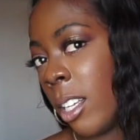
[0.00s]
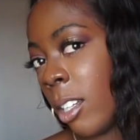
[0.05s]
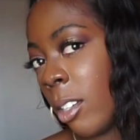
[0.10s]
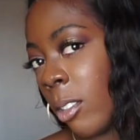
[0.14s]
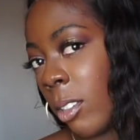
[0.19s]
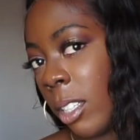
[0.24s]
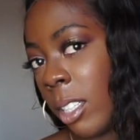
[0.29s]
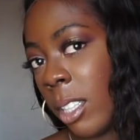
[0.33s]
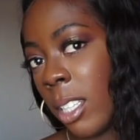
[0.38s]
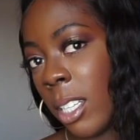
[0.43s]

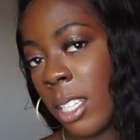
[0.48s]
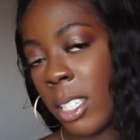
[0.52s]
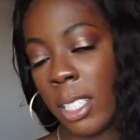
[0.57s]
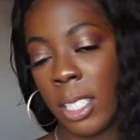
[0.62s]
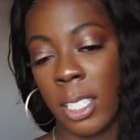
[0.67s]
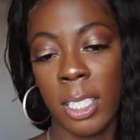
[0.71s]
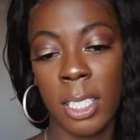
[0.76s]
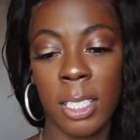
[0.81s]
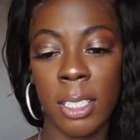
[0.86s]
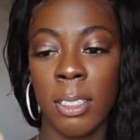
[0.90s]
Go like
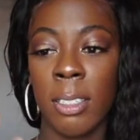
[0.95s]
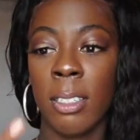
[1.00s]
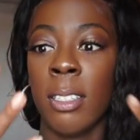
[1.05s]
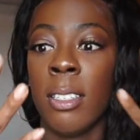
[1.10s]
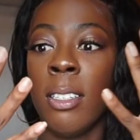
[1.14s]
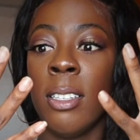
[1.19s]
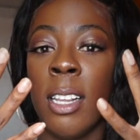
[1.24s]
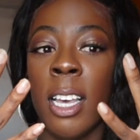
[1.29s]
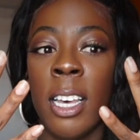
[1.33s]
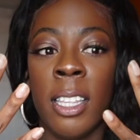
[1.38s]
this,
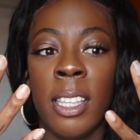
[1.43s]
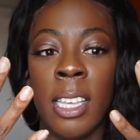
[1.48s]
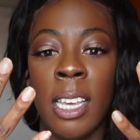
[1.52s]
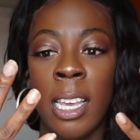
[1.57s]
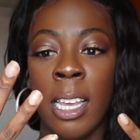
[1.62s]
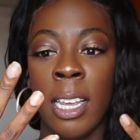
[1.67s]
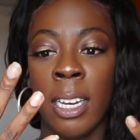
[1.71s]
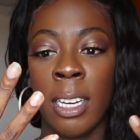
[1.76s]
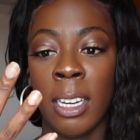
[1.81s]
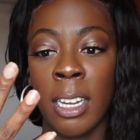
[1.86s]

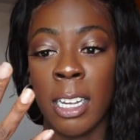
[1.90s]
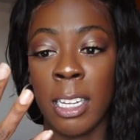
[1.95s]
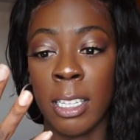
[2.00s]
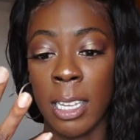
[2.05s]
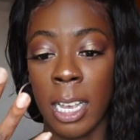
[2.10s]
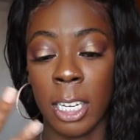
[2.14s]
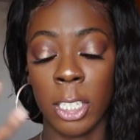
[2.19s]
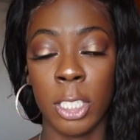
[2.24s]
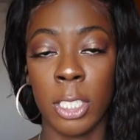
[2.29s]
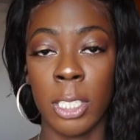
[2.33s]
nothing. It's
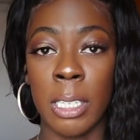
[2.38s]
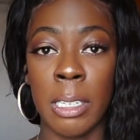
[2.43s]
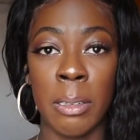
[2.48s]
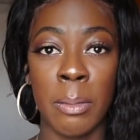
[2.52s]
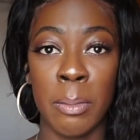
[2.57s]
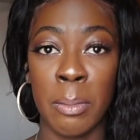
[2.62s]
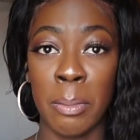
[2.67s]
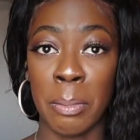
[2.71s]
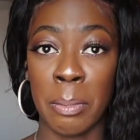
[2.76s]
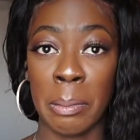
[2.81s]
actually,
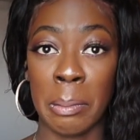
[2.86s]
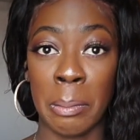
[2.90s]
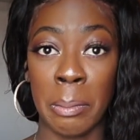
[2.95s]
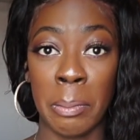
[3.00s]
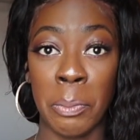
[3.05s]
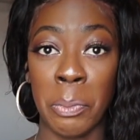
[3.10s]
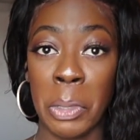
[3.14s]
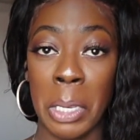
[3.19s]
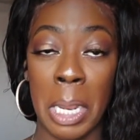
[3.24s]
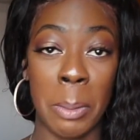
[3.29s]

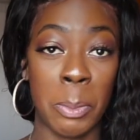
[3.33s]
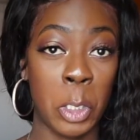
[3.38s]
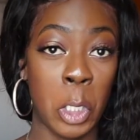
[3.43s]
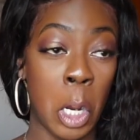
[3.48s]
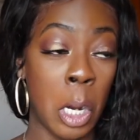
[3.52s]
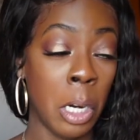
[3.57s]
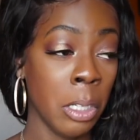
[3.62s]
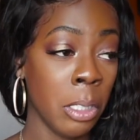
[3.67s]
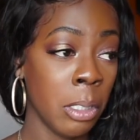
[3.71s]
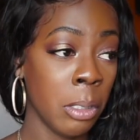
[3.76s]
I'm
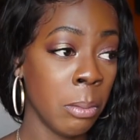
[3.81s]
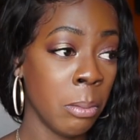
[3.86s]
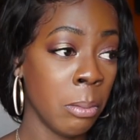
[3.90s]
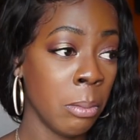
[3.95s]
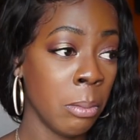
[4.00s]
shocked.